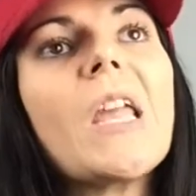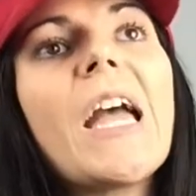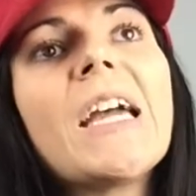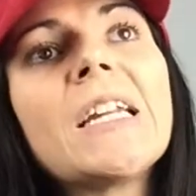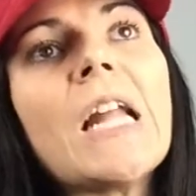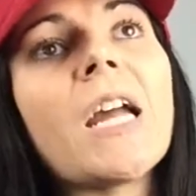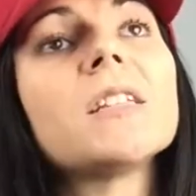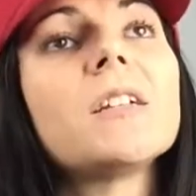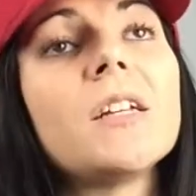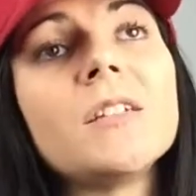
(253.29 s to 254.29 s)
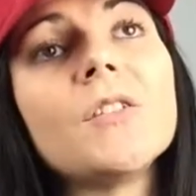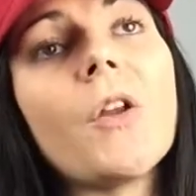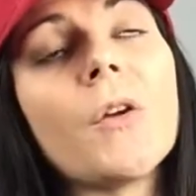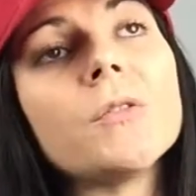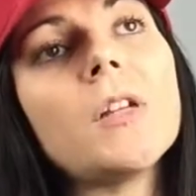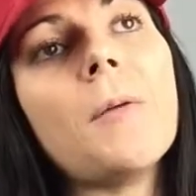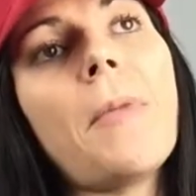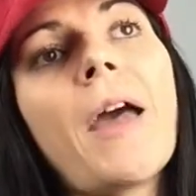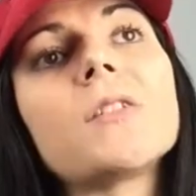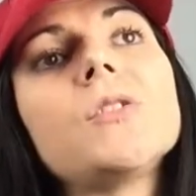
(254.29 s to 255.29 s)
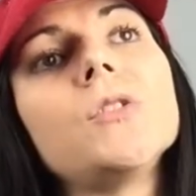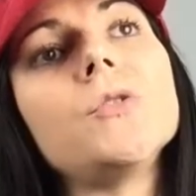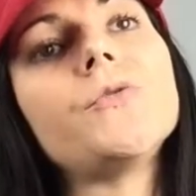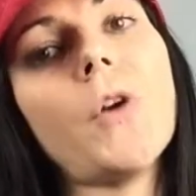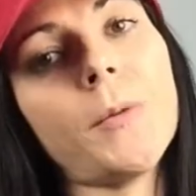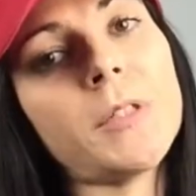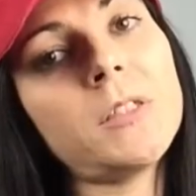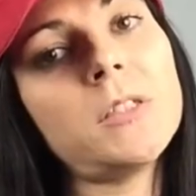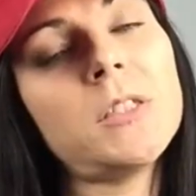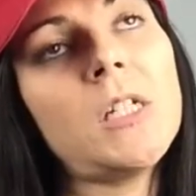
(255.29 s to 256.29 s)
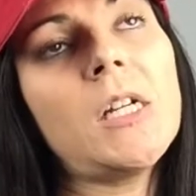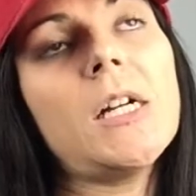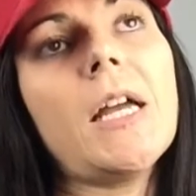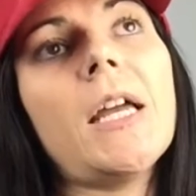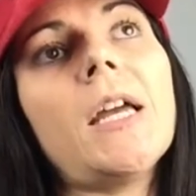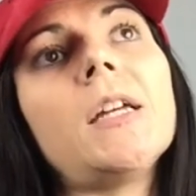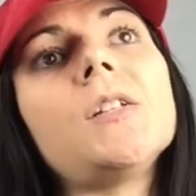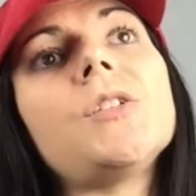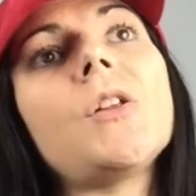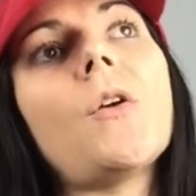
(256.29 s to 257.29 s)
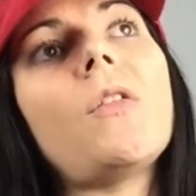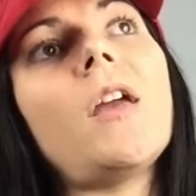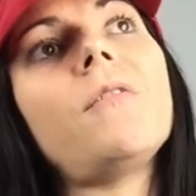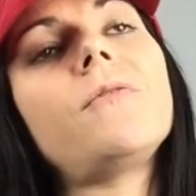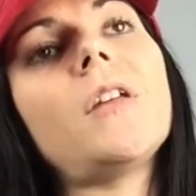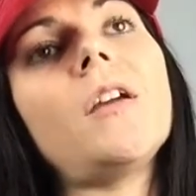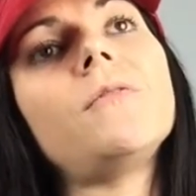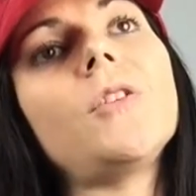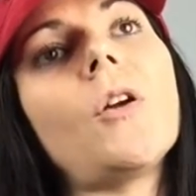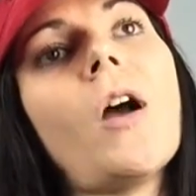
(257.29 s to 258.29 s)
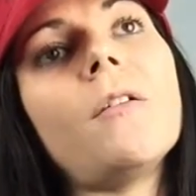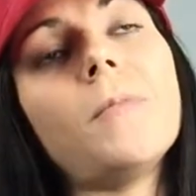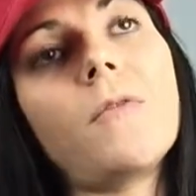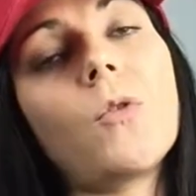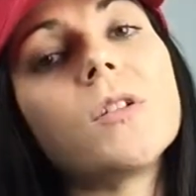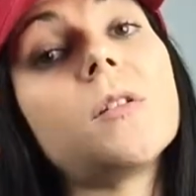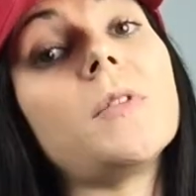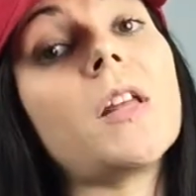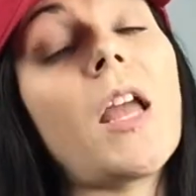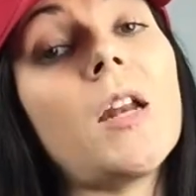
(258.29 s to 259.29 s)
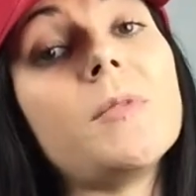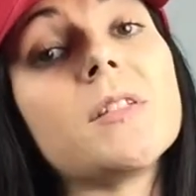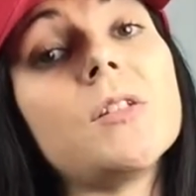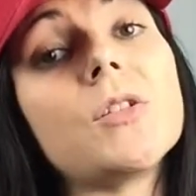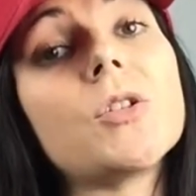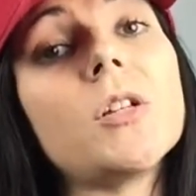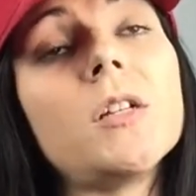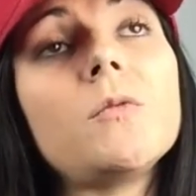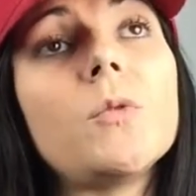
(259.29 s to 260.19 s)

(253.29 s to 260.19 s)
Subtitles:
And back to pharma, and I'm in the cannabis industry.